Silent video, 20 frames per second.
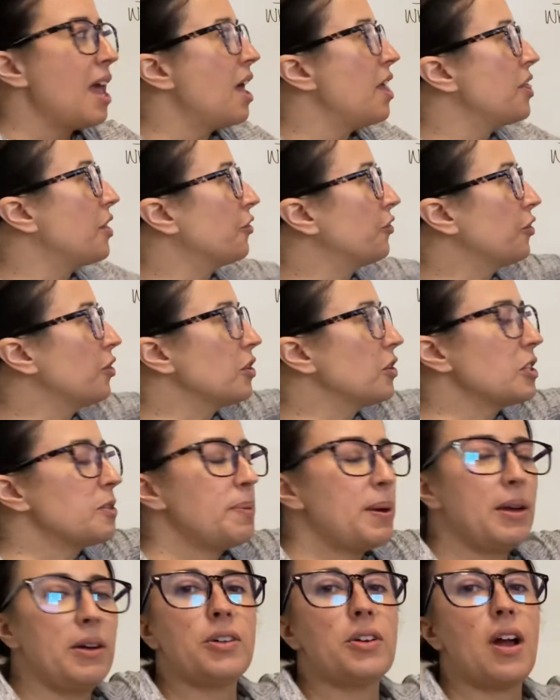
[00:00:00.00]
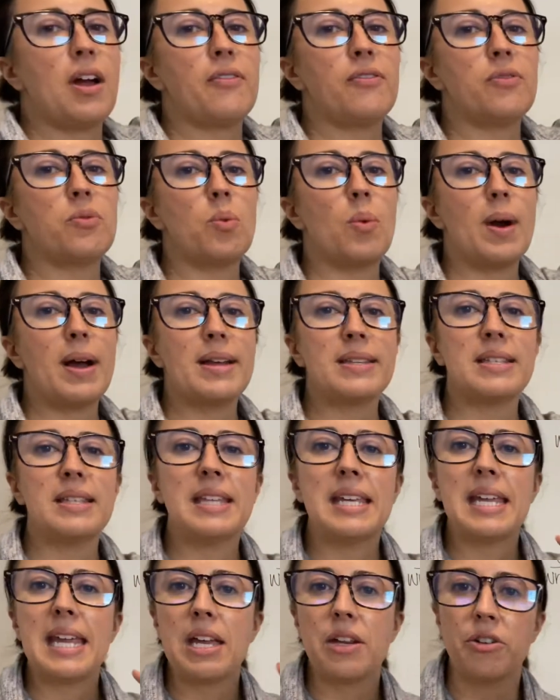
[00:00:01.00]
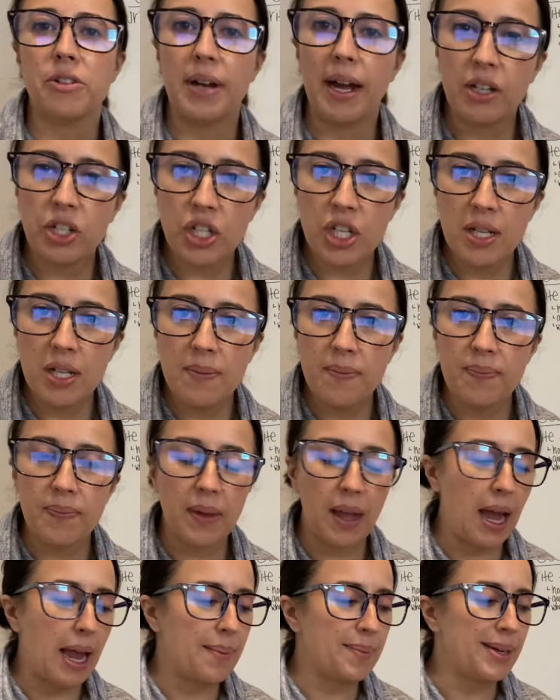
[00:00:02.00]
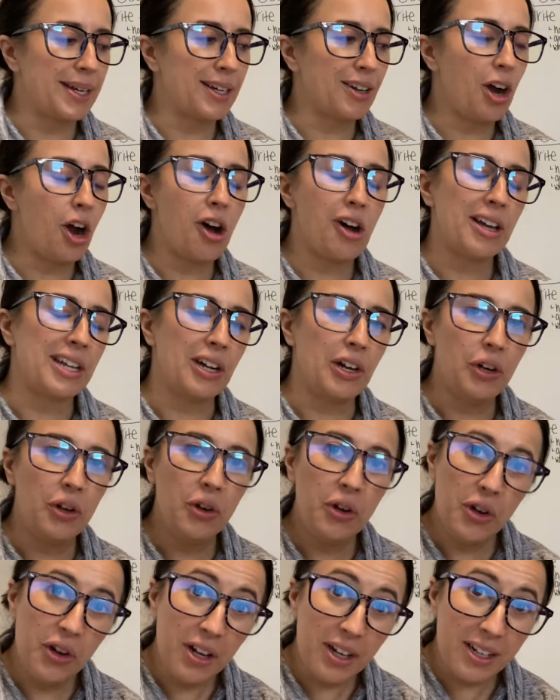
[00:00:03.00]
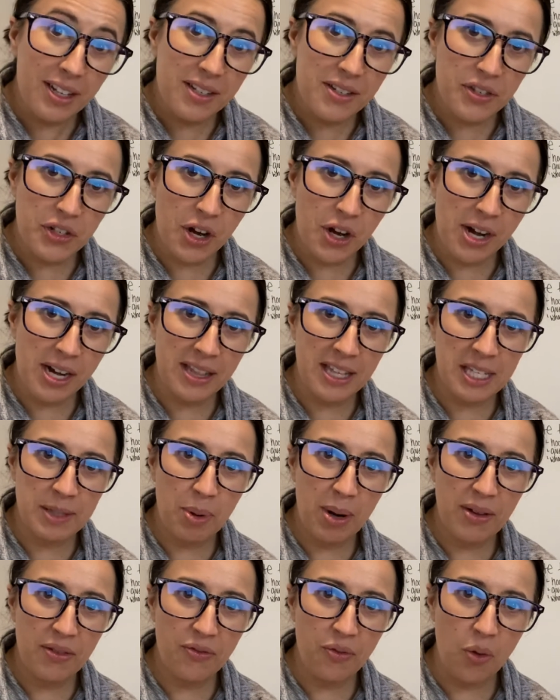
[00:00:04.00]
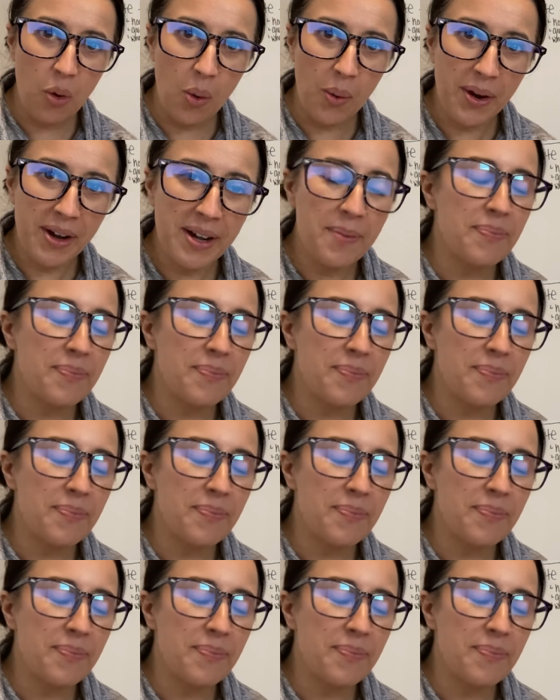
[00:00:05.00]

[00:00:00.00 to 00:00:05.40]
The first paragraph was the introduction. I'm going to call it a hook starting this point forward.